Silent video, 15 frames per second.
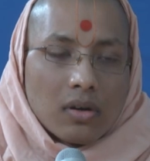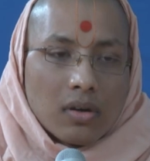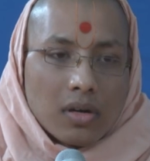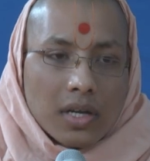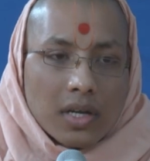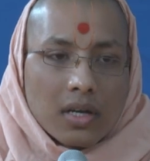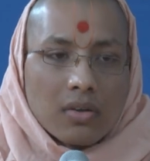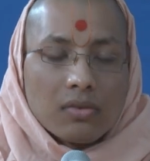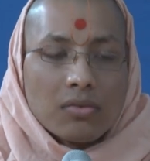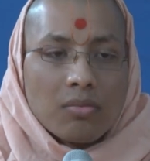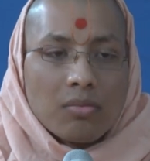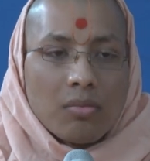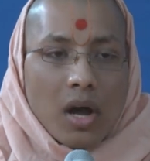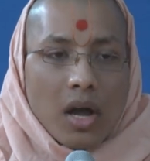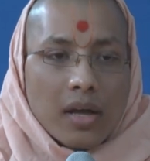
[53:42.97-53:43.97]
recover
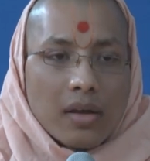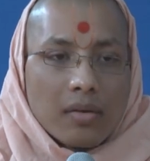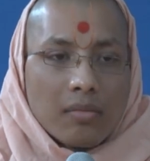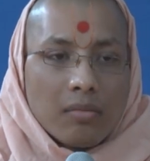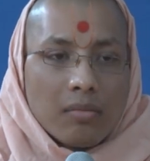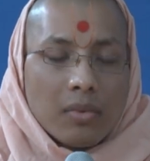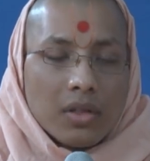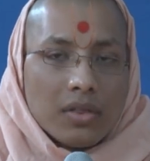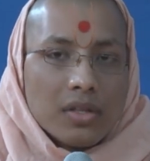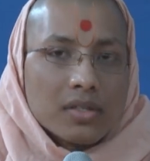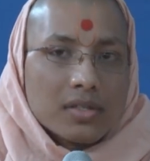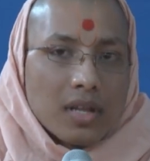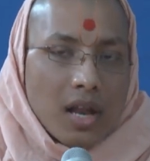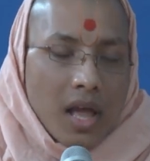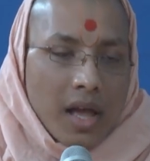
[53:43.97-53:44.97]
my
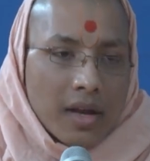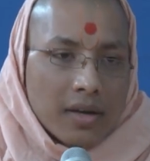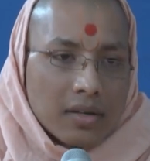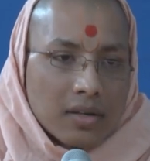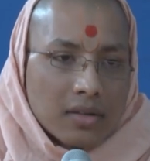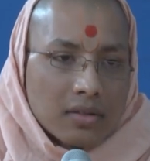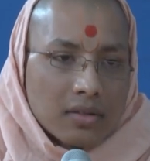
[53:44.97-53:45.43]
mandir's land